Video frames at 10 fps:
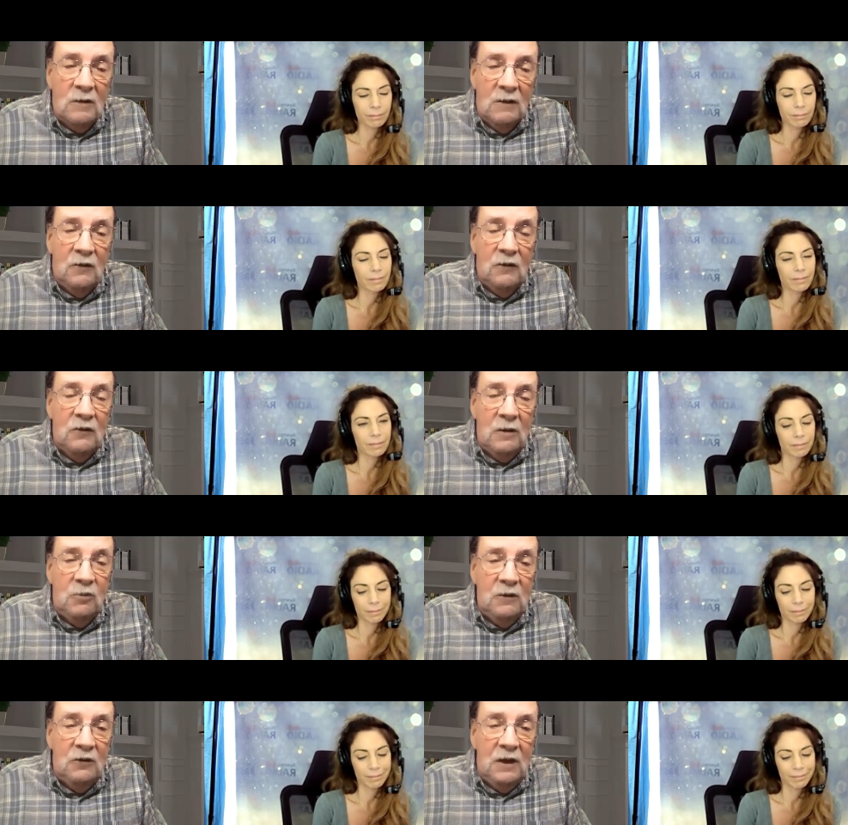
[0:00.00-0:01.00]
Speaker 1: It's as
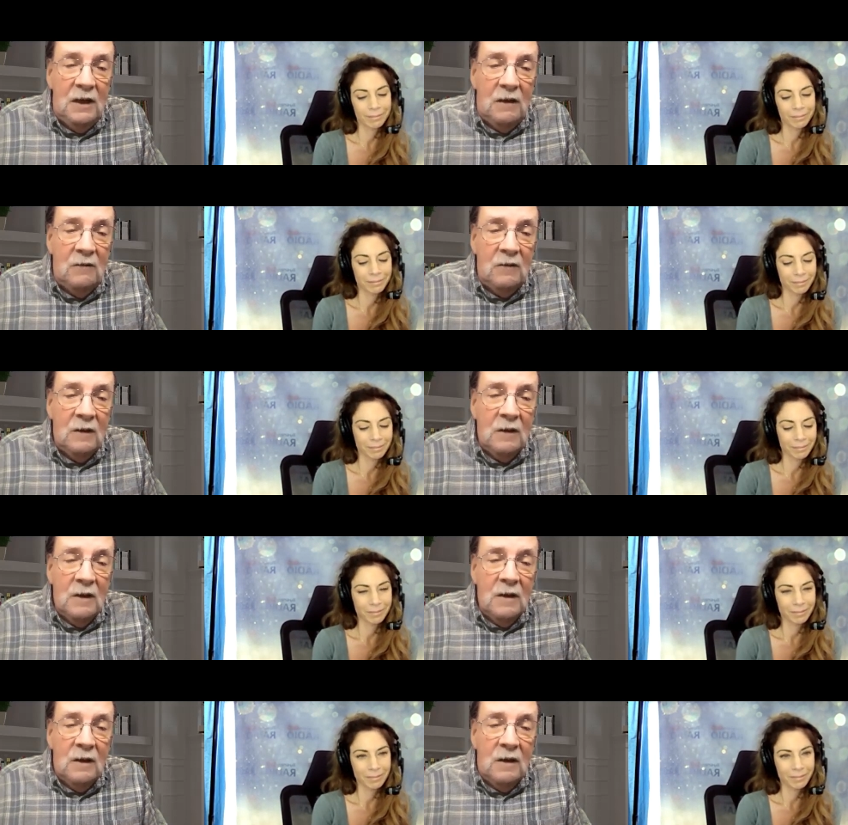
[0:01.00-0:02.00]
simple as that,
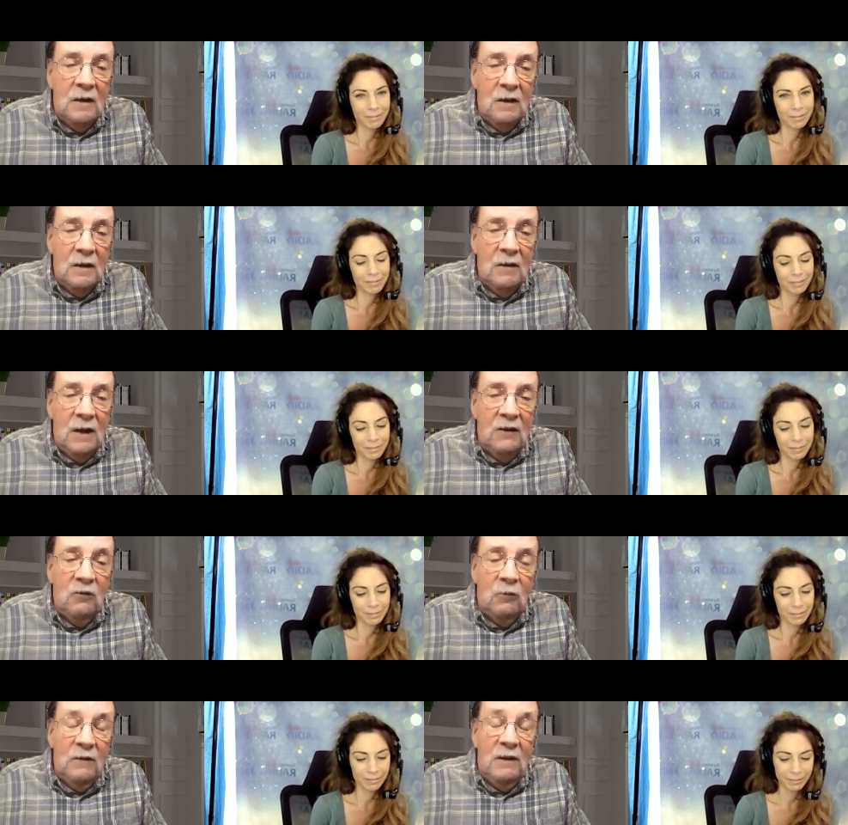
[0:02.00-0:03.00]
uh, and
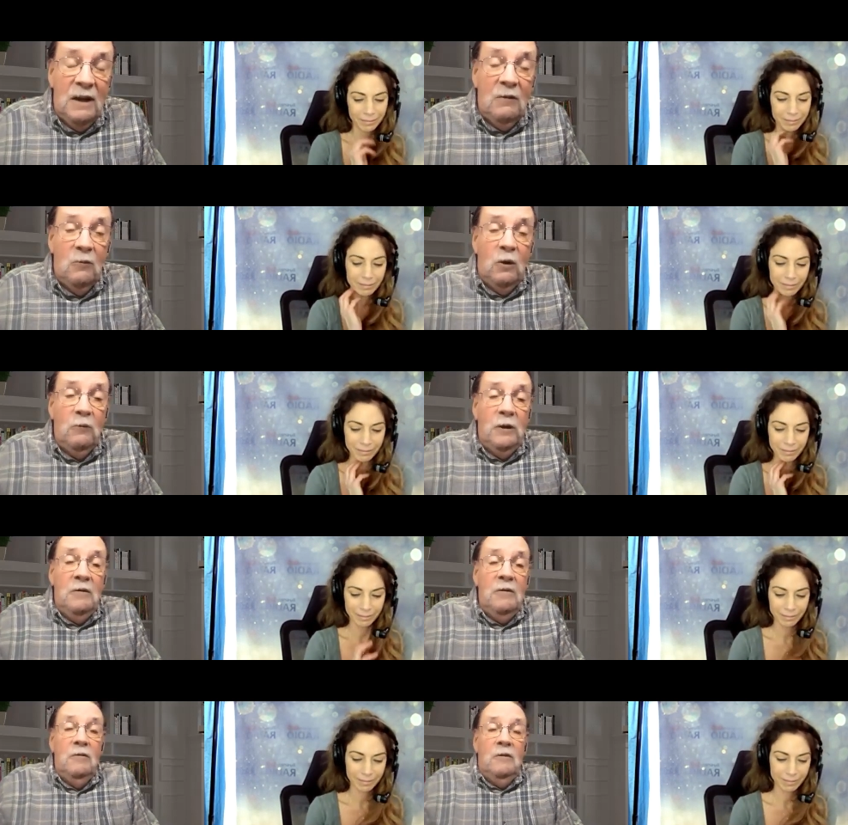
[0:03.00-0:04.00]
that's what they what we
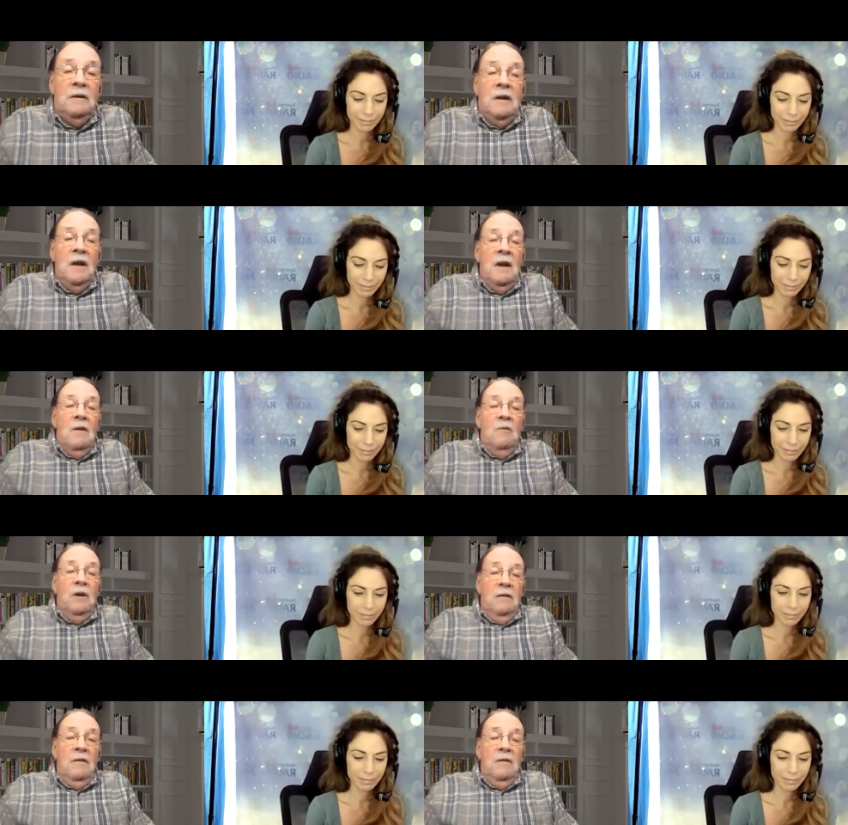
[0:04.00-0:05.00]
do. Uh,
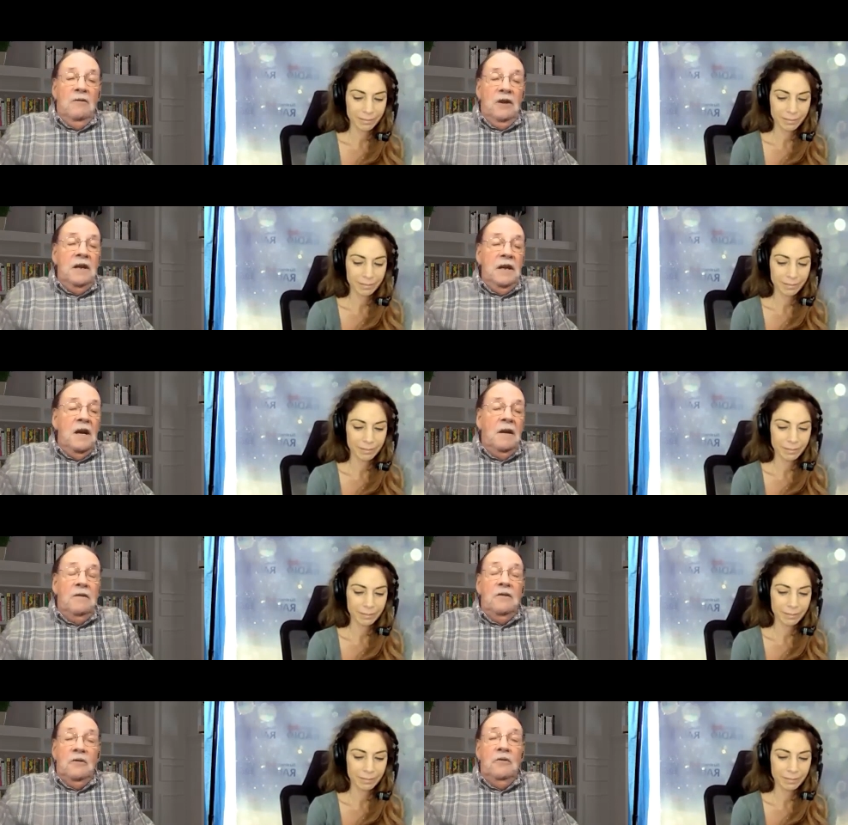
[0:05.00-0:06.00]
what
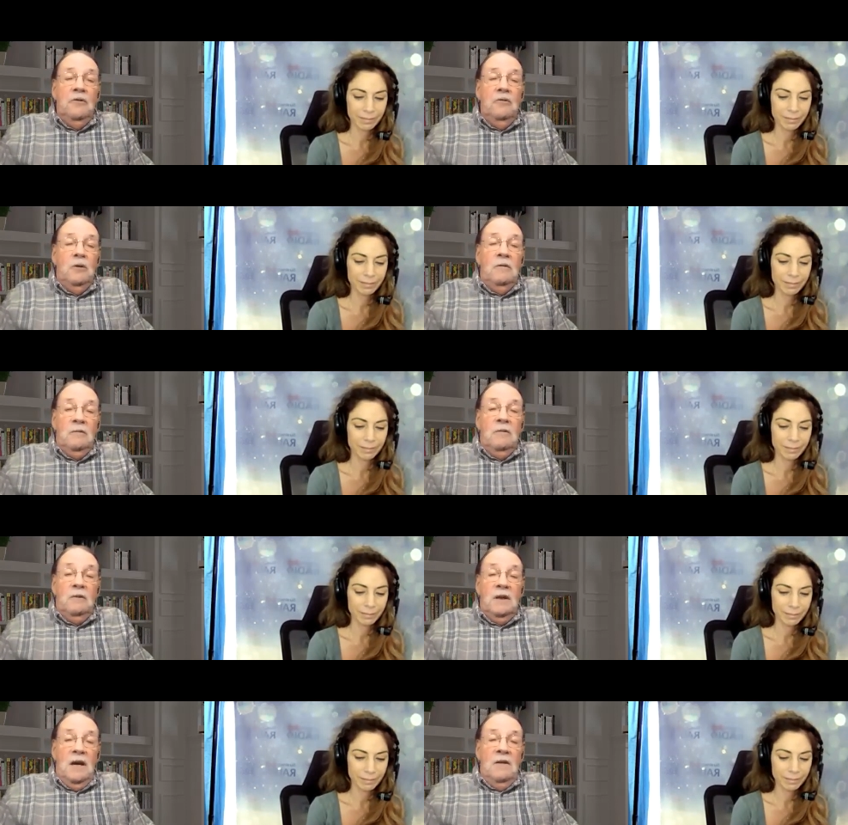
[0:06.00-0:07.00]
genealogists do will
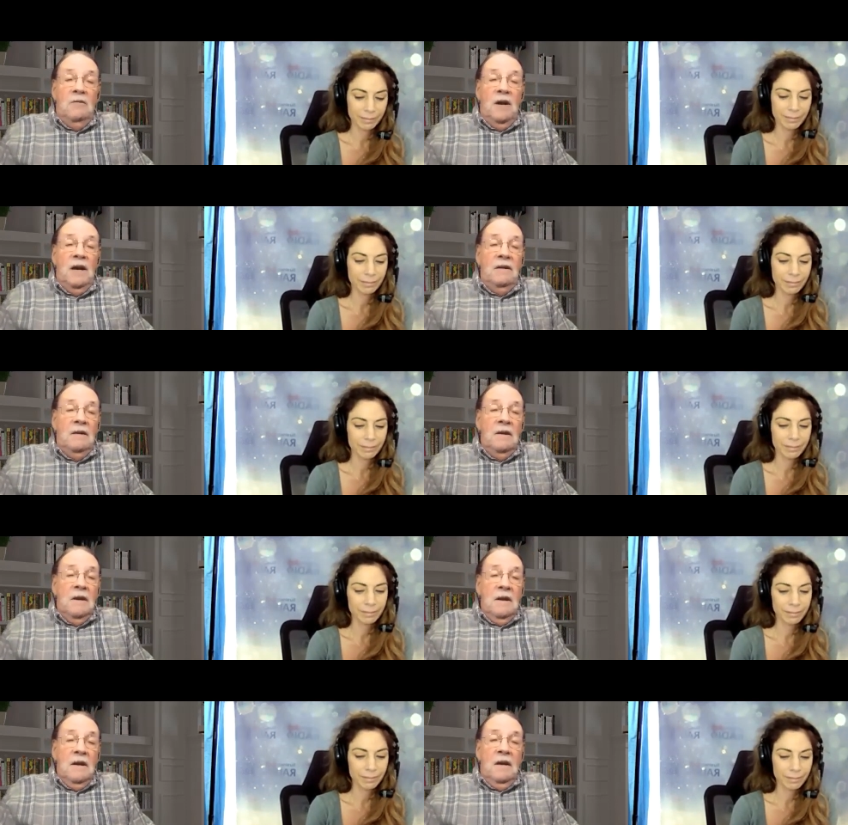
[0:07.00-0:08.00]
contract
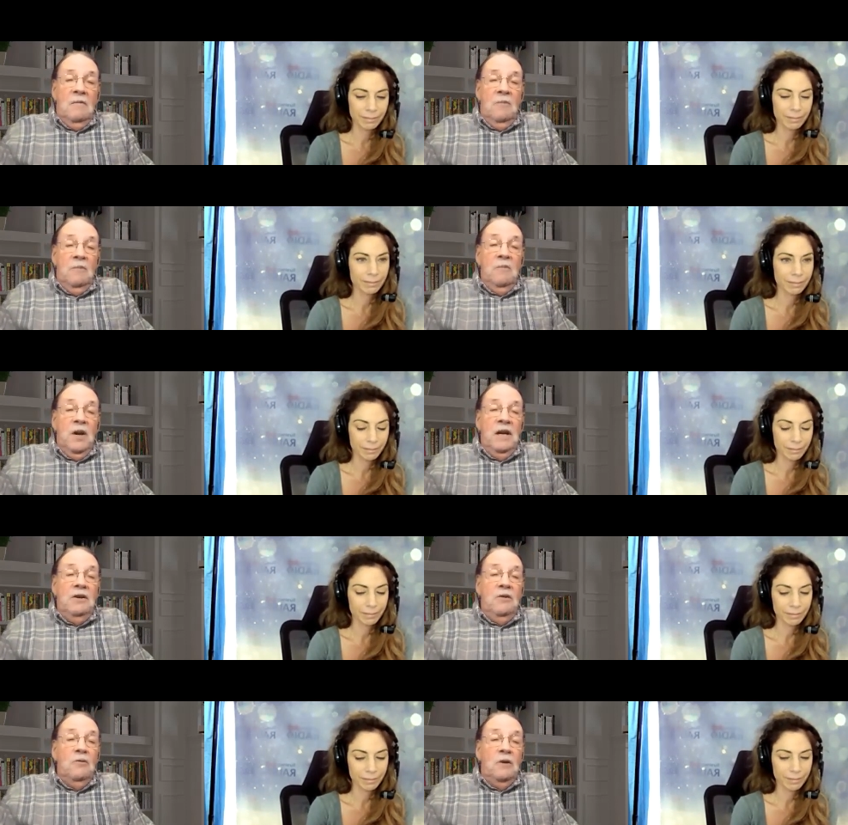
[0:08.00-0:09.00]
and
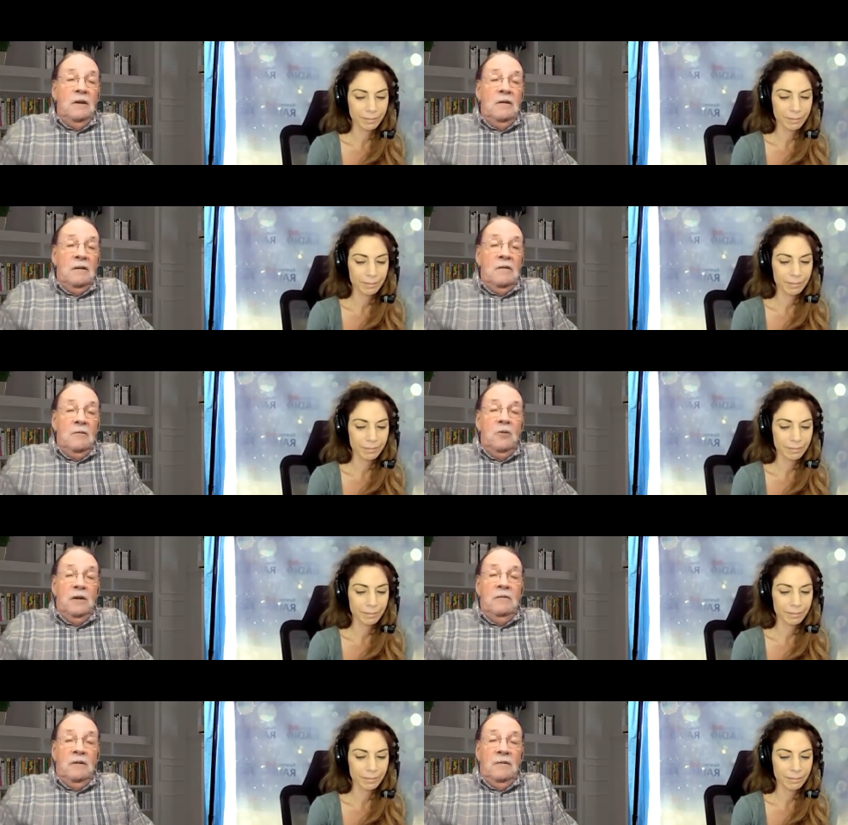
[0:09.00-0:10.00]
make you a
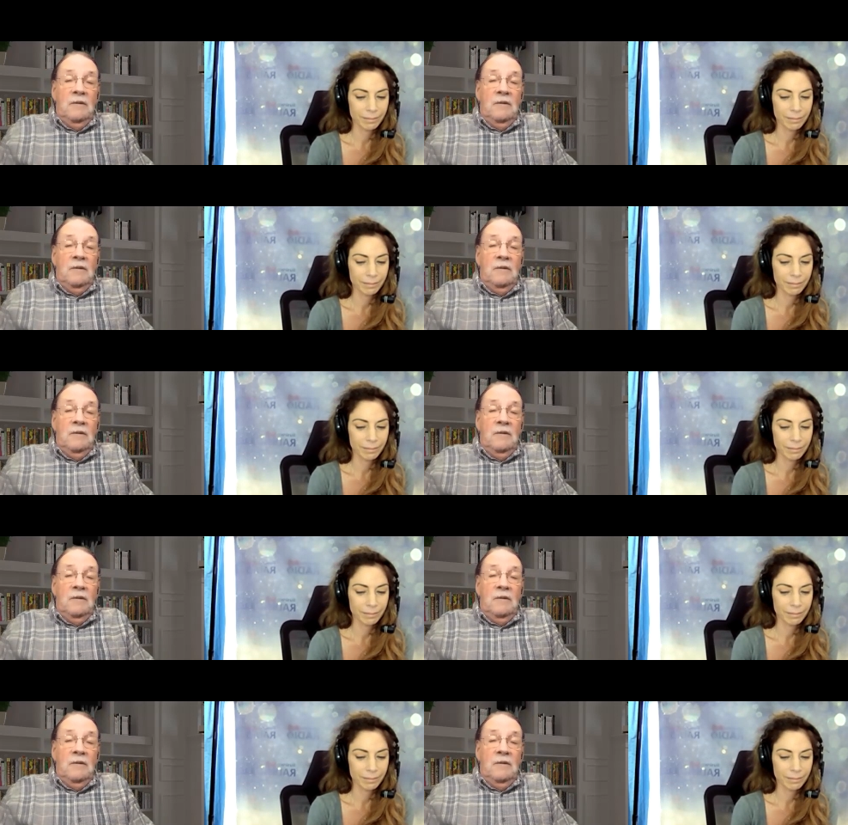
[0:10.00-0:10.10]
written